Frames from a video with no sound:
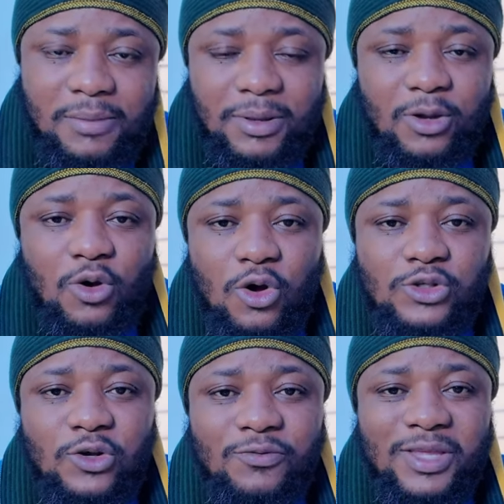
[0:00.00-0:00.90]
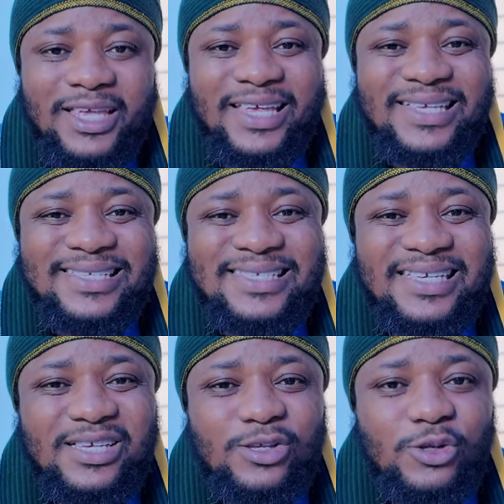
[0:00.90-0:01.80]
because of the
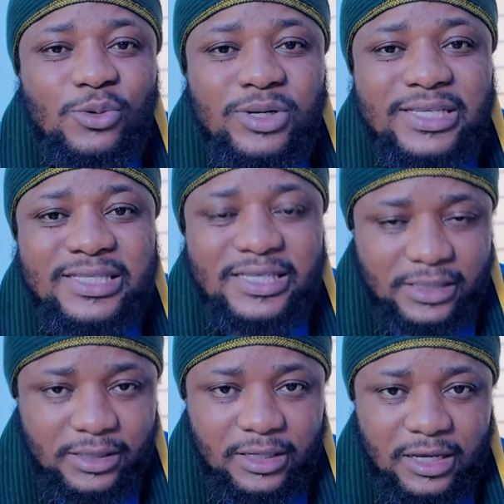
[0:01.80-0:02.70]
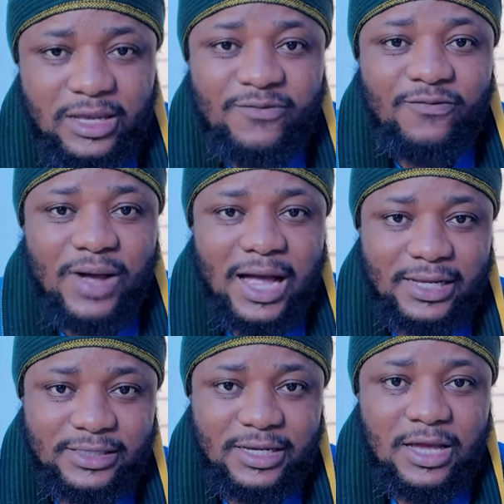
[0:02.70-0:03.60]
insecurity. In
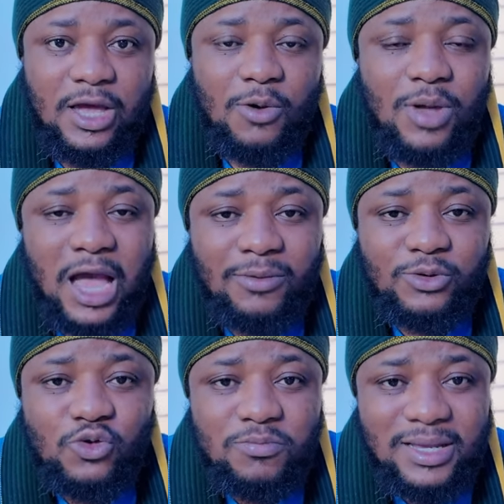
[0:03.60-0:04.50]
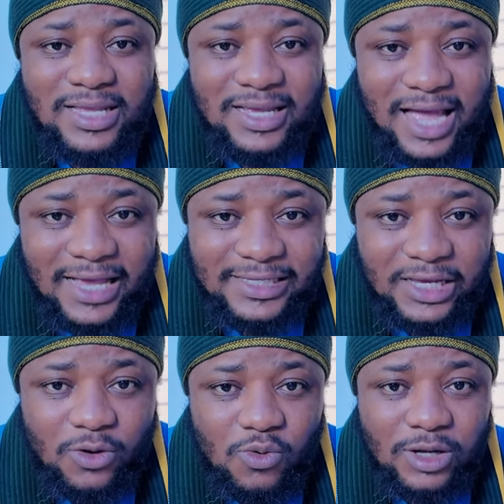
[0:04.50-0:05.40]
fact, we have so many guys
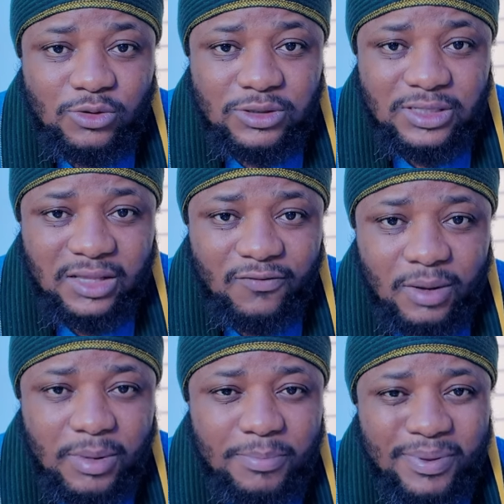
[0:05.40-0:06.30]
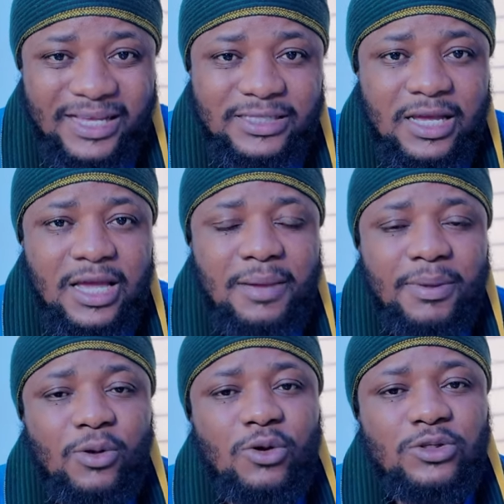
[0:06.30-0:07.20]
here who want to start farming, but
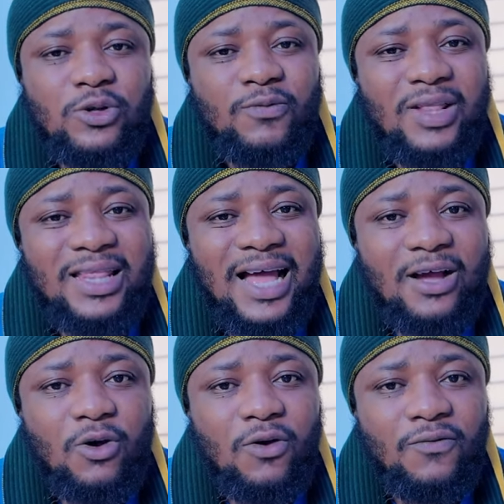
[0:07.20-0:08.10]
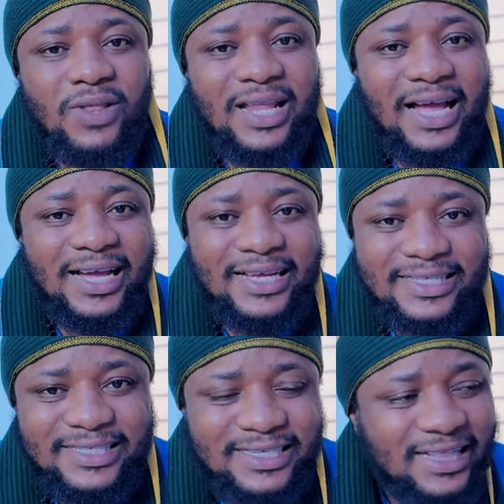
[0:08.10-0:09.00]
because of lack of
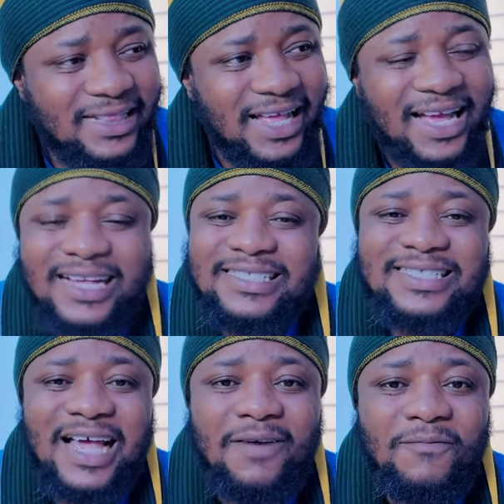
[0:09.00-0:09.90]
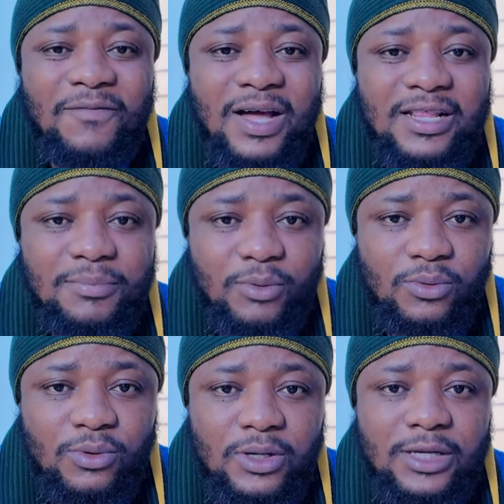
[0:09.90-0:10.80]
land, lands are
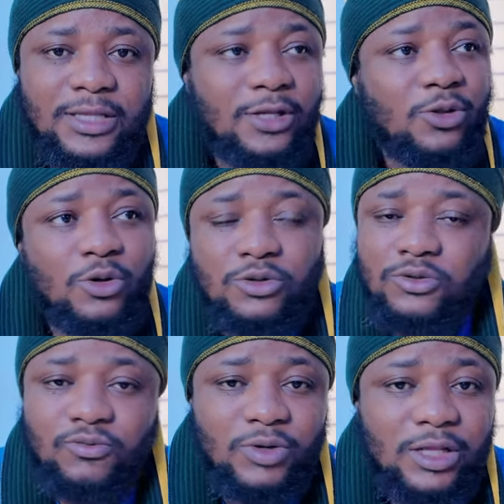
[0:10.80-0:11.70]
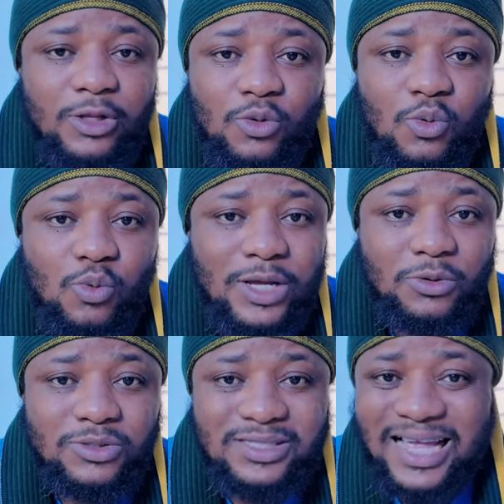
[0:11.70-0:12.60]
valuable. They don't really know where
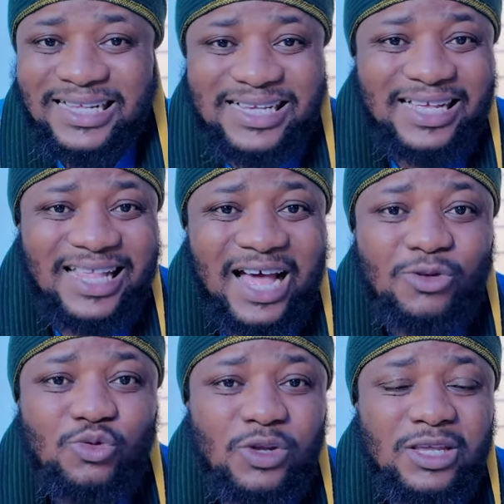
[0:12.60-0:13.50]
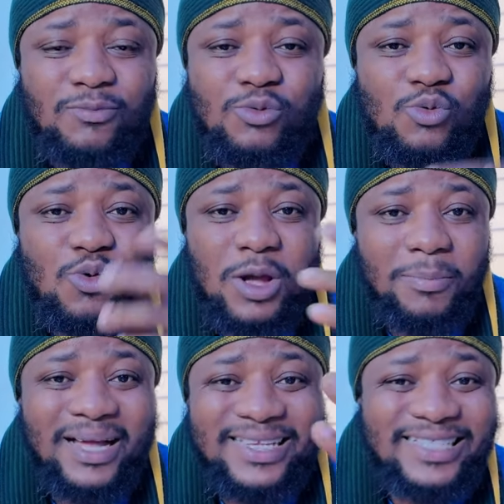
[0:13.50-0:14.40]
to start and how to even go
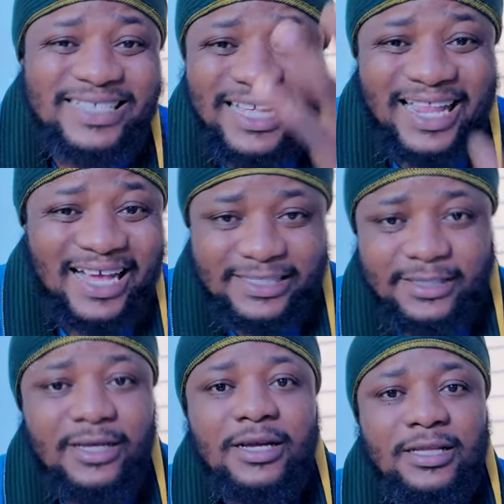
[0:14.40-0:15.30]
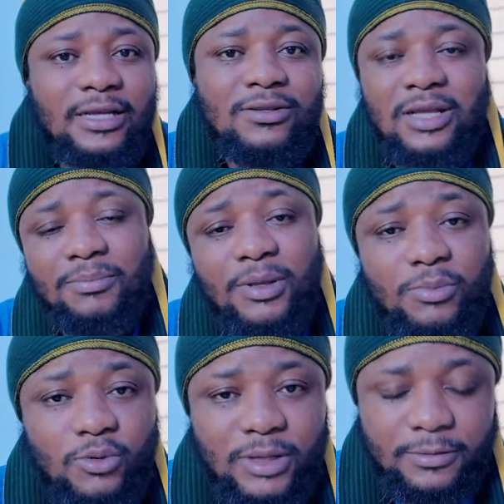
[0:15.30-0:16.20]
about getting the land. That's not a big
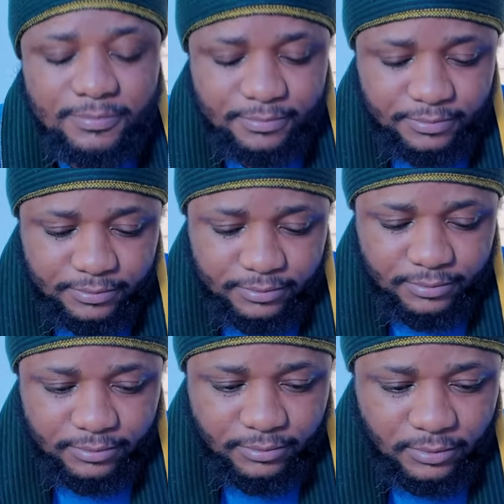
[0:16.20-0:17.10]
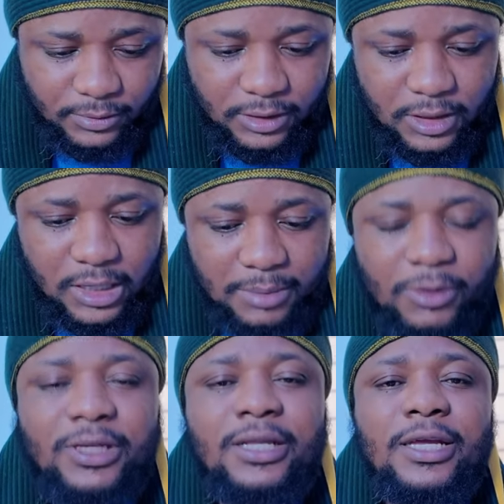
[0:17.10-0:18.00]
problem.
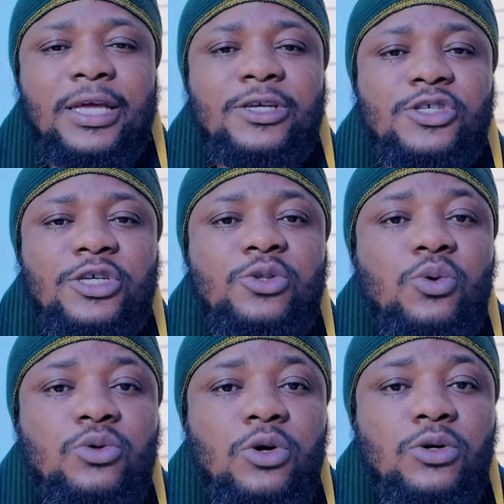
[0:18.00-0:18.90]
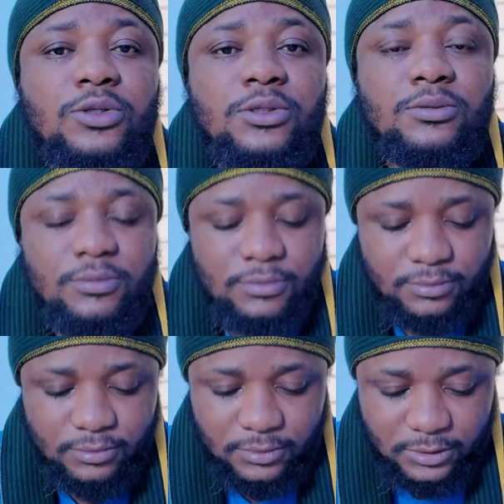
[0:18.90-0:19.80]
But then again, she told us
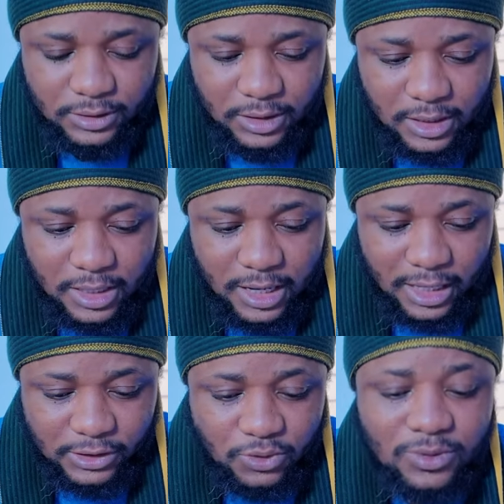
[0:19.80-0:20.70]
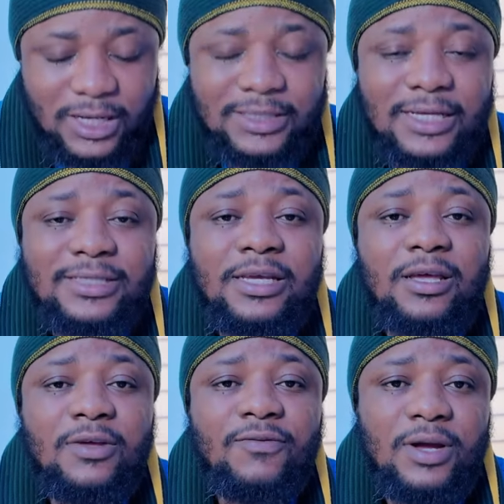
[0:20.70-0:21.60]
as soon as
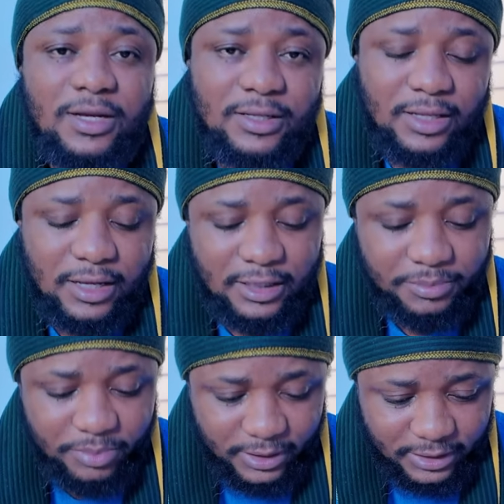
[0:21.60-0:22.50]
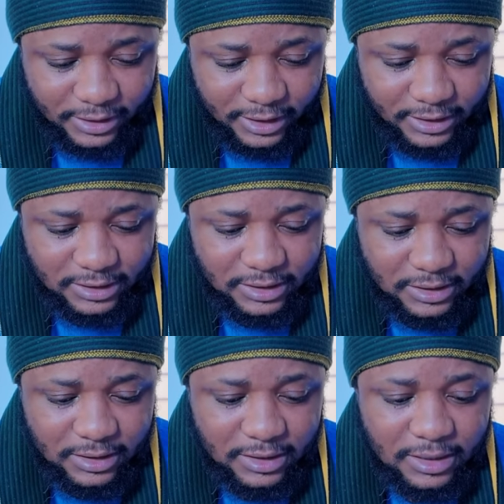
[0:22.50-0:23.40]
herself and uh, the president
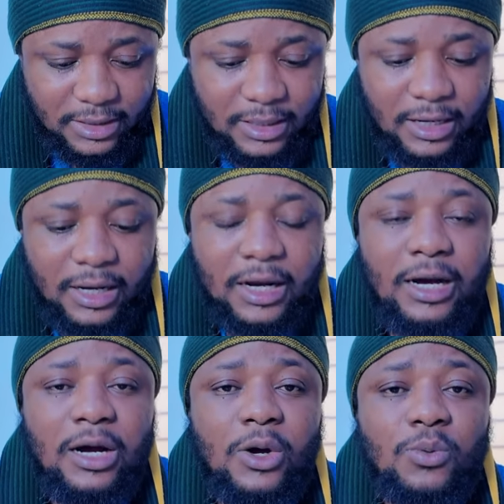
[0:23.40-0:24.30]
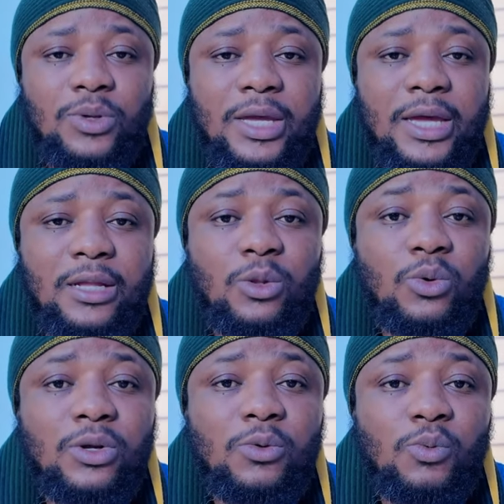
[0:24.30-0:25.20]
uh, were, look,